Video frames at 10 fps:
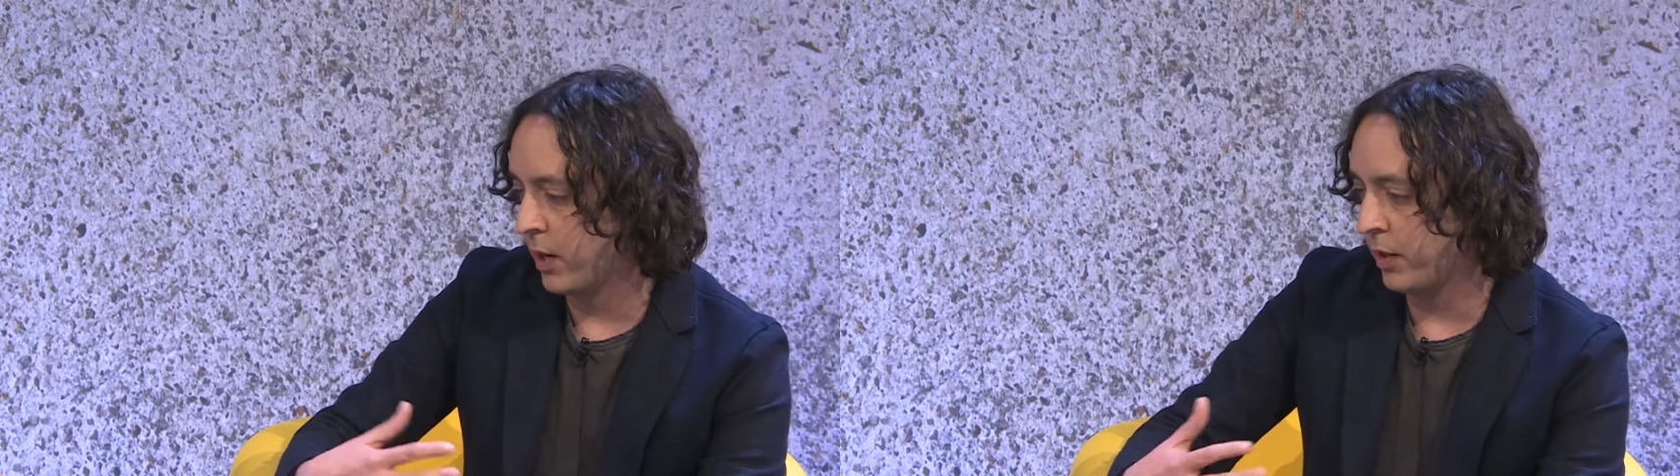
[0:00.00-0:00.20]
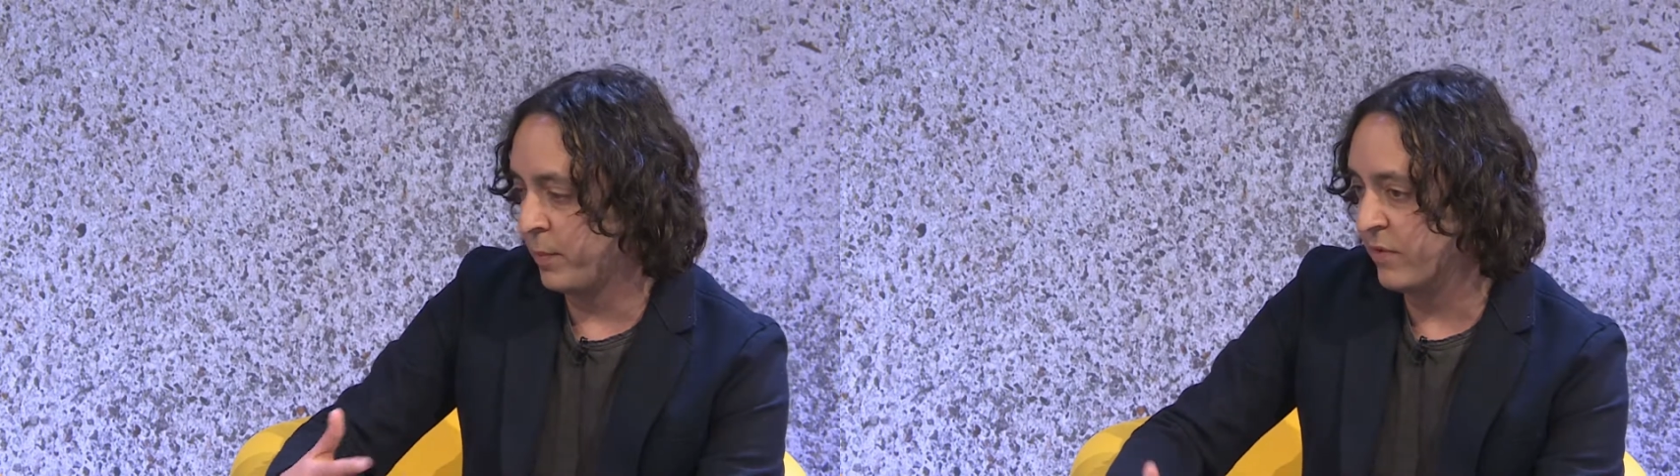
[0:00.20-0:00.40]

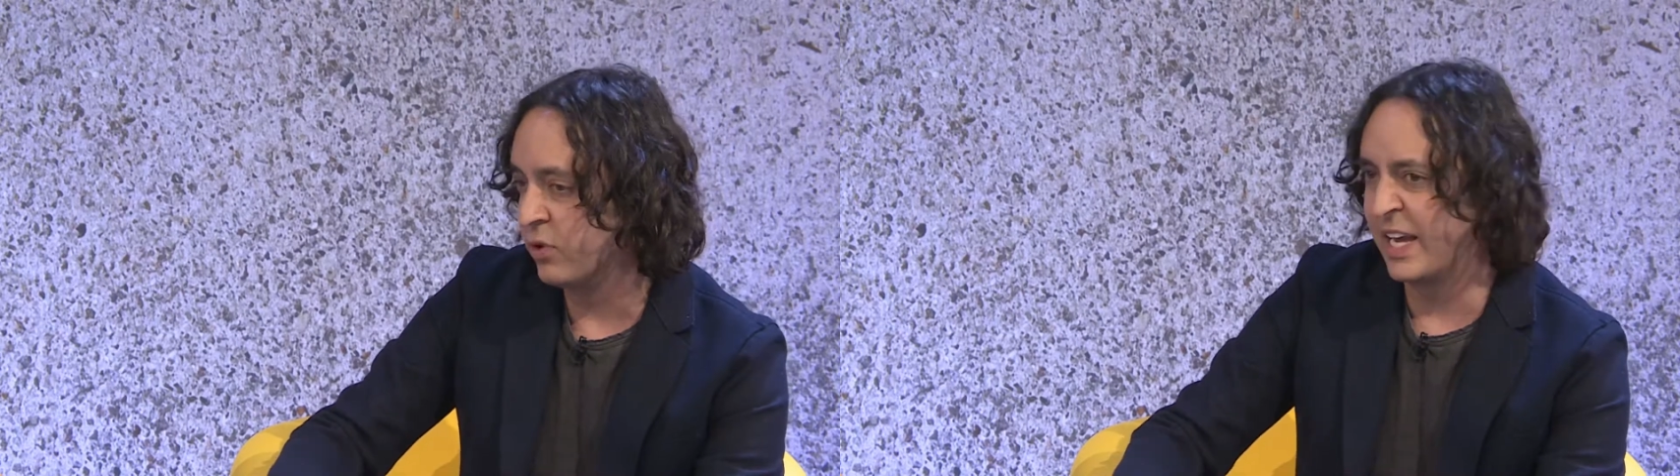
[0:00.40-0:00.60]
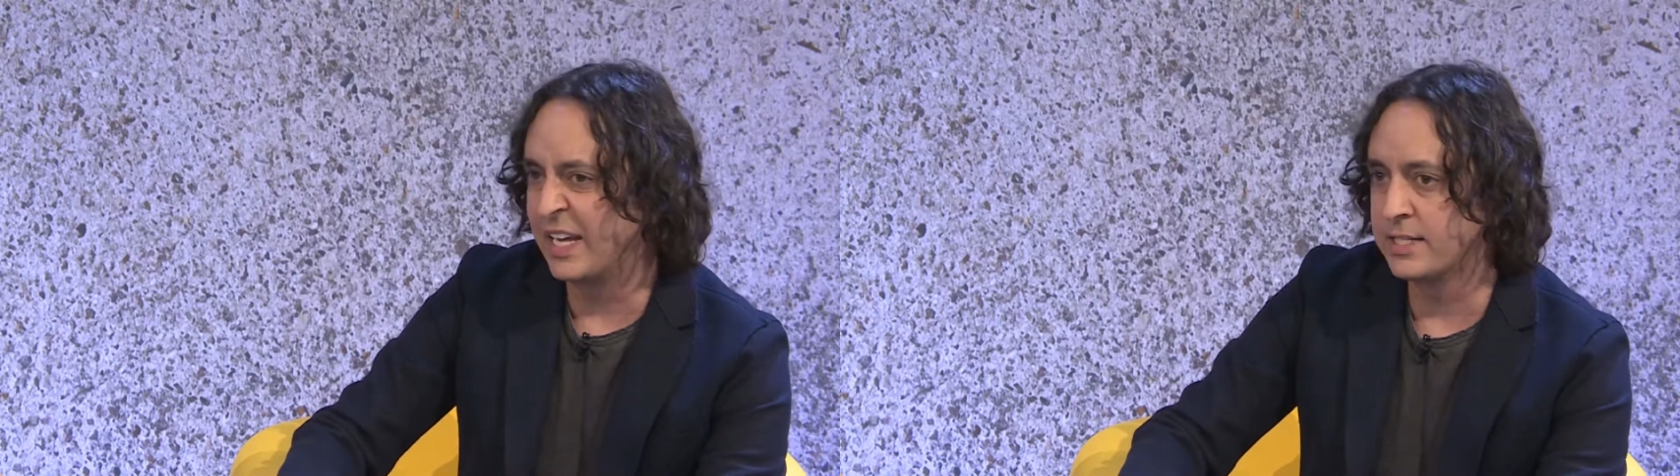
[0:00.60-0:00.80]
uh, a
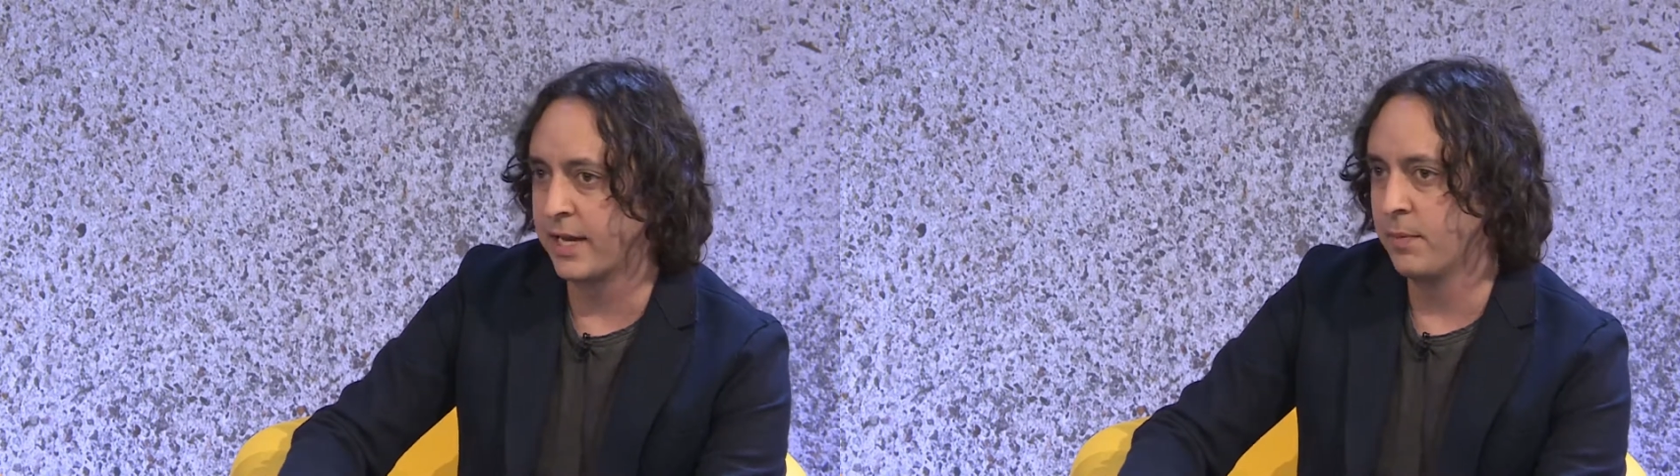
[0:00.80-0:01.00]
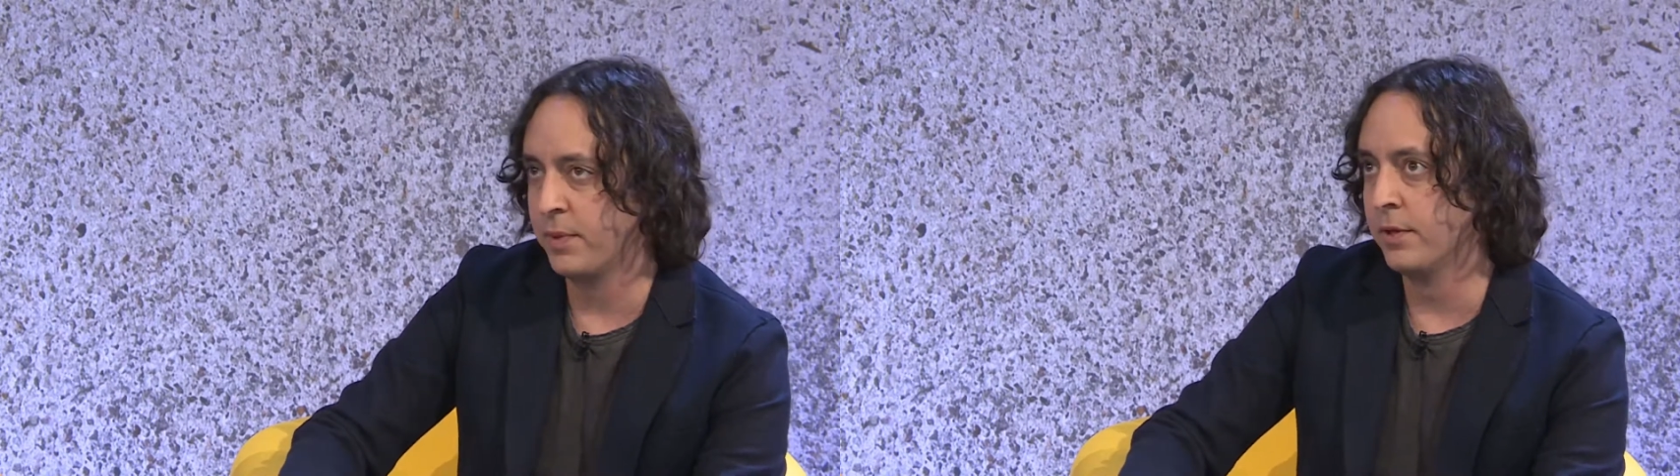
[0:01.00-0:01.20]
medieval
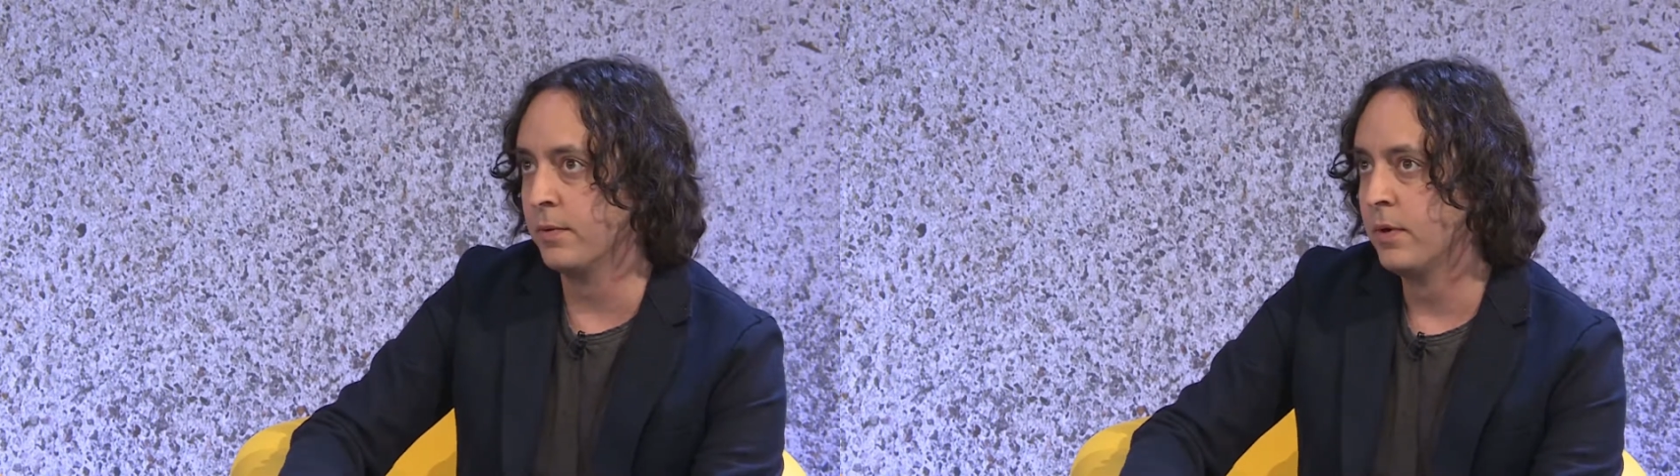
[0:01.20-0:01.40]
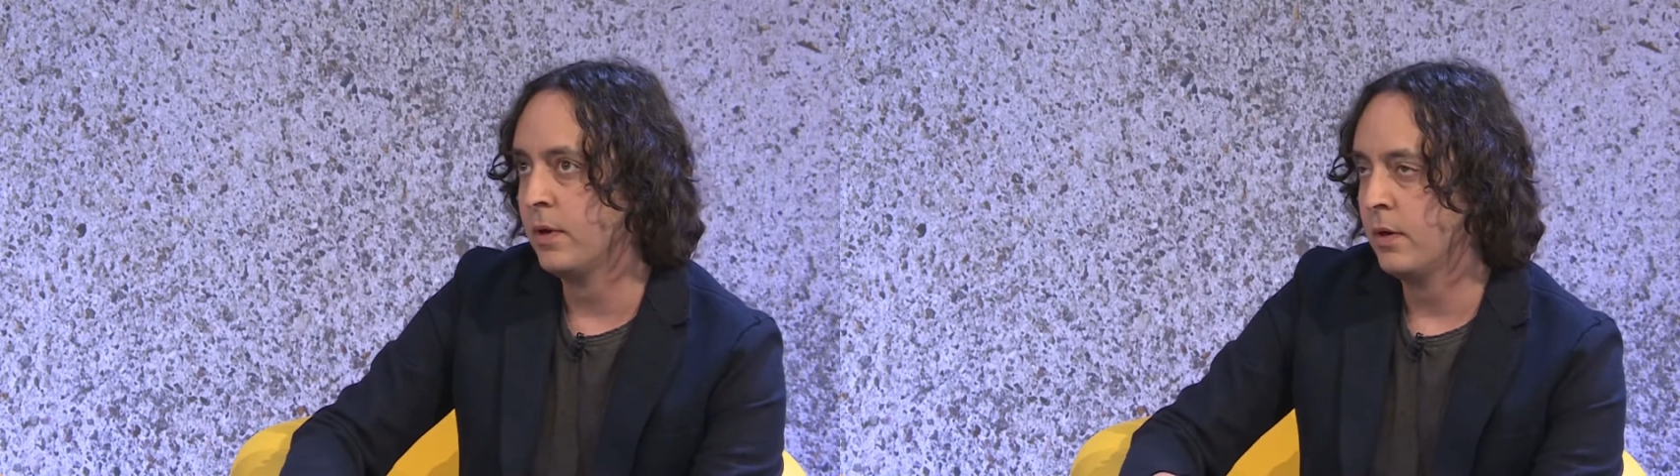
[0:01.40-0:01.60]
landscape. And you,